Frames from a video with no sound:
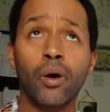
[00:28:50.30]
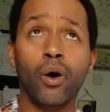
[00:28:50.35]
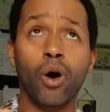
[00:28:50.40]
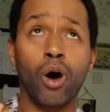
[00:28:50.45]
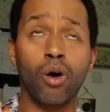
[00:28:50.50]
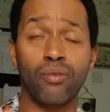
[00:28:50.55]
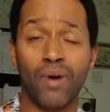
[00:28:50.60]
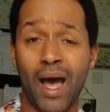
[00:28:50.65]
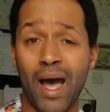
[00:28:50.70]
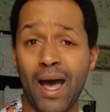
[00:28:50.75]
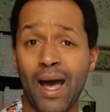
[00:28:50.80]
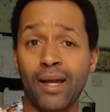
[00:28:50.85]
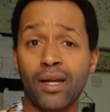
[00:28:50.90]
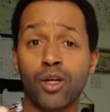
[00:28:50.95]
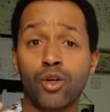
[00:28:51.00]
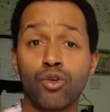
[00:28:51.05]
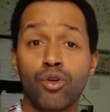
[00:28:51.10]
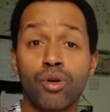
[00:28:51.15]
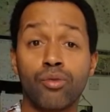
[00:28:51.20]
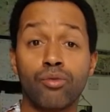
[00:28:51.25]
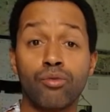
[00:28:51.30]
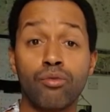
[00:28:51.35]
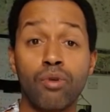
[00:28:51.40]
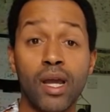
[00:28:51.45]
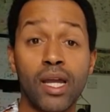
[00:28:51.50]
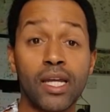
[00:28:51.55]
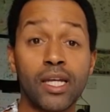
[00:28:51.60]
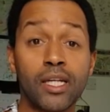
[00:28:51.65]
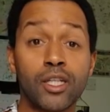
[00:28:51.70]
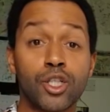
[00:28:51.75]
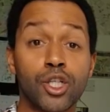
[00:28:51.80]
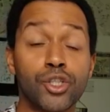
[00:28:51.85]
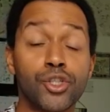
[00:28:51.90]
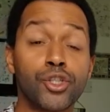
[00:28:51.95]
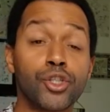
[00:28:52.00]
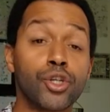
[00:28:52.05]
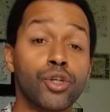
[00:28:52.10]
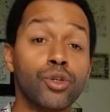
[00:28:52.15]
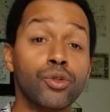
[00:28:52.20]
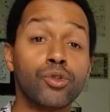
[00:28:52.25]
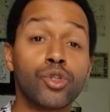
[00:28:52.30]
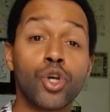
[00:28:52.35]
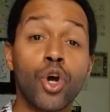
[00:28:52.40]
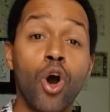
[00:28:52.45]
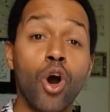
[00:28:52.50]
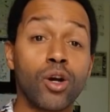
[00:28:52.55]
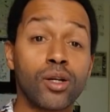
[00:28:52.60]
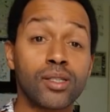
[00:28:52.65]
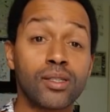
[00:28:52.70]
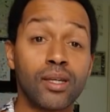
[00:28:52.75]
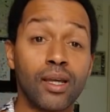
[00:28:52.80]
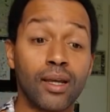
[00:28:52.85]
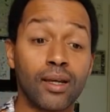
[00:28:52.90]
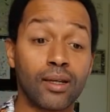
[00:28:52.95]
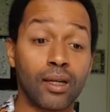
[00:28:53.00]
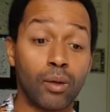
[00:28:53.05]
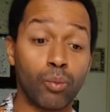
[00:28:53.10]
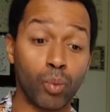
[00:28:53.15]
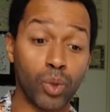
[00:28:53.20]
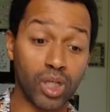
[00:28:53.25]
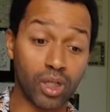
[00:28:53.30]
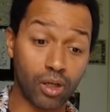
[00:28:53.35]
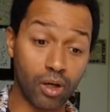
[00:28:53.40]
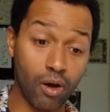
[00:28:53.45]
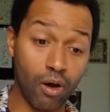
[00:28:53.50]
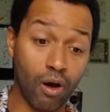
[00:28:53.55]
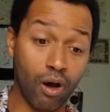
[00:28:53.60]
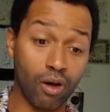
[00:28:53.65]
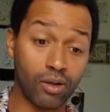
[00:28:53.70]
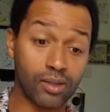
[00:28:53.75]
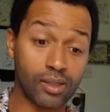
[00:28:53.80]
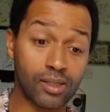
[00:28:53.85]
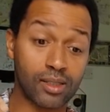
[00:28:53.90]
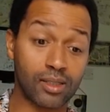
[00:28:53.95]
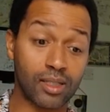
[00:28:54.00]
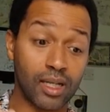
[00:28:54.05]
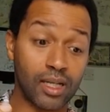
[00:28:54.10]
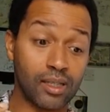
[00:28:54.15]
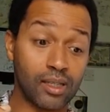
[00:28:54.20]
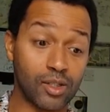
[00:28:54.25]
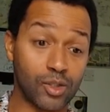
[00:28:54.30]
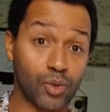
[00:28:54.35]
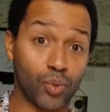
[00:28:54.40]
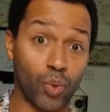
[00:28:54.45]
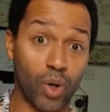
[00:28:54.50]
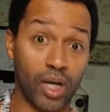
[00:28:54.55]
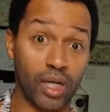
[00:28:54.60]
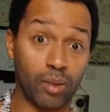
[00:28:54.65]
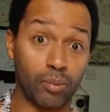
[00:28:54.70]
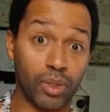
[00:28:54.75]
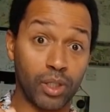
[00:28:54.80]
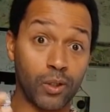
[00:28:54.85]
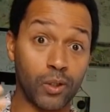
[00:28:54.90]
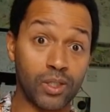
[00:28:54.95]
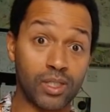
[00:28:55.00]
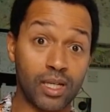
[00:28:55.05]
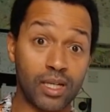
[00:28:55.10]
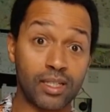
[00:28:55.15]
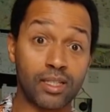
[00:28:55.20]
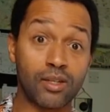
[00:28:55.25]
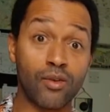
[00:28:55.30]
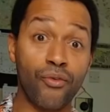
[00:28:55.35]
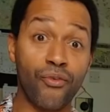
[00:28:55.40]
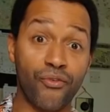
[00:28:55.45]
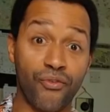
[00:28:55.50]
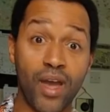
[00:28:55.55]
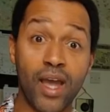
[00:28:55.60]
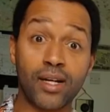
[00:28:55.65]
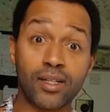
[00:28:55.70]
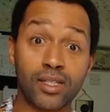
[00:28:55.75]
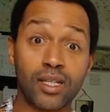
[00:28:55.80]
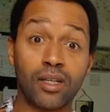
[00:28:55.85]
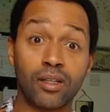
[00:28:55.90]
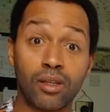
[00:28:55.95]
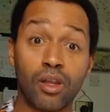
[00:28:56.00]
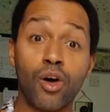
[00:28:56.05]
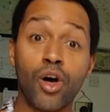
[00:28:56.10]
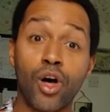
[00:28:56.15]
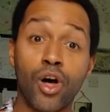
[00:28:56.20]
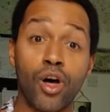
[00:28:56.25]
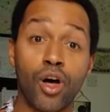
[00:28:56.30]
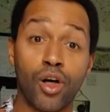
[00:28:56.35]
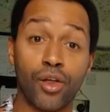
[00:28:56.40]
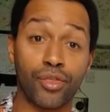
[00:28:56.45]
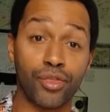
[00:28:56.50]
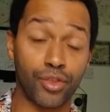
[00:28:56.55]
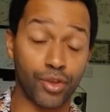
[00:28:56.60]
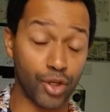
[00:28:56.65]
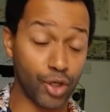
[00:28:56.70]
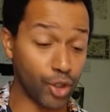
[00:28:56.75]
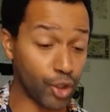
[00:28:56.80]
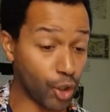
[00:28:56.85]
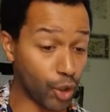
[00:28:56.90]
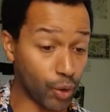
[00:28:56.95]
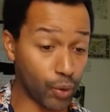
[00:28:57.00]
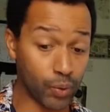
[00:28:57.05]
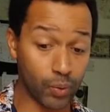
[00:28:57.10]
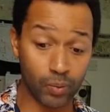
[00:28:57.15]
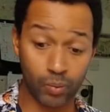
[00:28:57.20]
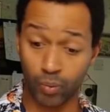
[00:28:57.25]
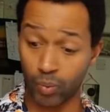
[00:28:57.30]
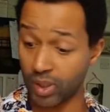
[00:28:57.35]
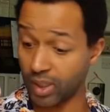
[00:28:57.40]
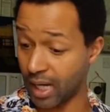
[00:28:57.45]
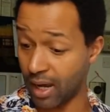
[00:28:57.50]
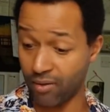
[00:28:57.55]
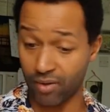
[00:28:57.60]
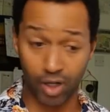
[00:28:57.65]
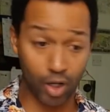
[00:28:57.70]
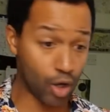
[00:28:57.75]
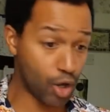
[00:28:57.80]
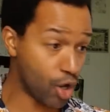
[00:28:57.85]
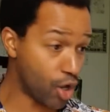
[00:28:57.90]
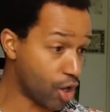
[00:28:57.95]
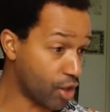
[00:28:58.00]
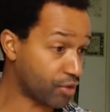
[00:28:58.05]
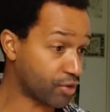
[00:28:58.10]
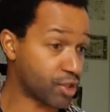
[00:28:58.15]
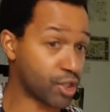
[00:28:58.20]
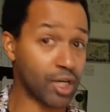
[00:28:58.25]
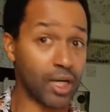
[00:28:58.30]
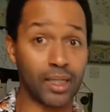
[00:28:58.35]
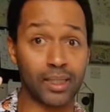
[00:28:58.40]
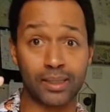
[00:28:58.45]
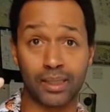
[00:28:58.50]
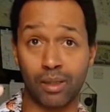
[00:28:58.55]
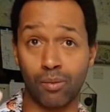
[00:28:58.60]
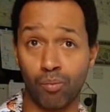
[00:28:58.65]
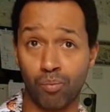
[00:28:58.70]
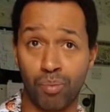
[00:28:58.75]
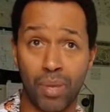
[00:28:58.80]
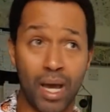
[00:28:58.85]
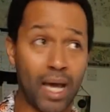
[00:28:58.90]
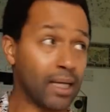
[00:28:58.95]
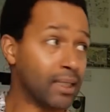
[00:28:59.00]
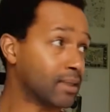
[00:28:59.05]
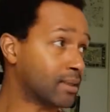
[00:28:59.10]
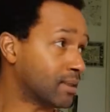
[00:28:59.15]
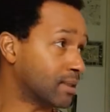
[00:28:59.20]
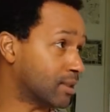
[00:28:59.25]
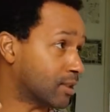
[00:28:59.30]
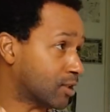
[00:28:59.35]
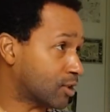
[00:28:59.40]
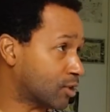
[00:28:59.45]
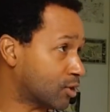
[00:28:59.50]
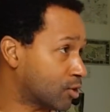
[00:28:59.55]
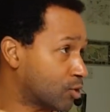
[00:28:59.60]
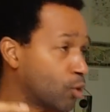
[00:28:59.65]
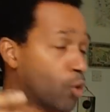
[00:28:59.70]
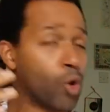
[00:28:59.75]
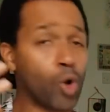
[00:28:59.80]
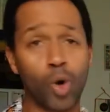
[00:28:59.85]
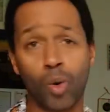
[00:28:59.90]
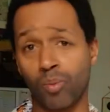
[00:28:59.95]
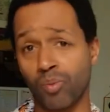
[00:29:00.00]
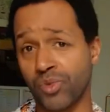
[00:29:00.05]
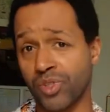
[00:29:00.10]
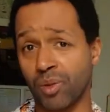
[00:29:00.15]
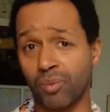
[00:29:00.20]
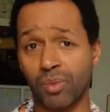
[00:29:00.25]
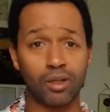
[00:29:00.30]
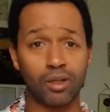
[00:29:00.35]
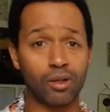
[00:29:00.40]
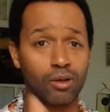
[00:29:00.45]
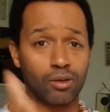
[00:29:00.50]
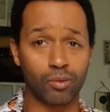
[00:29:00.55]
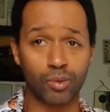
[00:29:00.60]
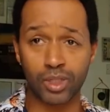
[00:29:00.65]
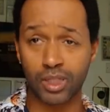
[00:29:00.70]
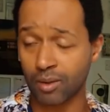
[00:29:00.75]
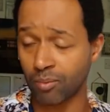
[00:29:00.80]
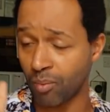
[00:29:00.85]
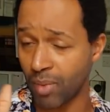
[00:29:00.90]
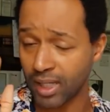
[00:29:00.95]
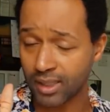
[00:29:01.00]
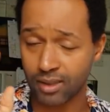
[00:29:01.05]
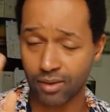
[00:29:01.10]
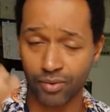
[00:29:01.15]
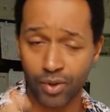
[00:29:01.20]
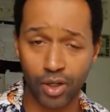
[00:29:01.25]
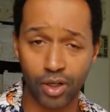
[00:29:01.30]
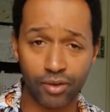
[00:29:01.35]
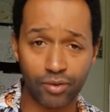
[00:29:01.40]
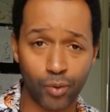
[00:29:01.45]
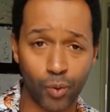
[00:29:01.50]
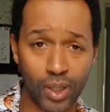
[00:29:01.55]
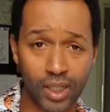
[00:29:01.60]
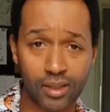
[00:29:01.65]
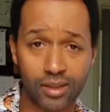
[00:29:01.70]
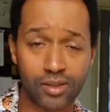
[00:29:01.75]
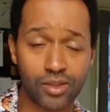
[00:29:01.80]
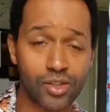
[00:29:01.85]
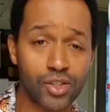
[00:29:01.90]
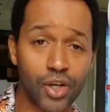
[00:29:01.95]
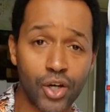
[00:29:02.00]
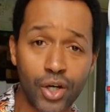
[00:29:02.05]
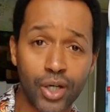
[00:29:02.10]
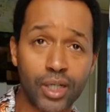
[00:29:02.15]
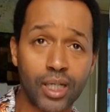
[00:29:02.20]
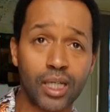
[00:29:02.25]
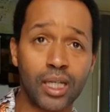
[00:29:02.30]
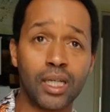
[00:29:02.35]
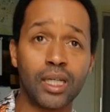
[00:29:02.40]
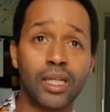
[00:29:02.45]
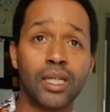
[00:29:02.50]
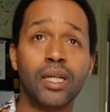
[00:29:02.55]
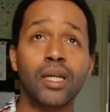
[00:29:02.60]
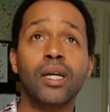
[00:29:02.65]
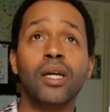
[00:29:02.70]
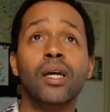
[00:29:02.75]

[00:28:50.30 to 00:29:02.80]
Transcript: of anger and rage, it's too toxic and we can't stay this way, because it's affecting the earth. You know, we're getting earth shakes, imbalances, storms. I look, we've had a massive earthquake in Turkey.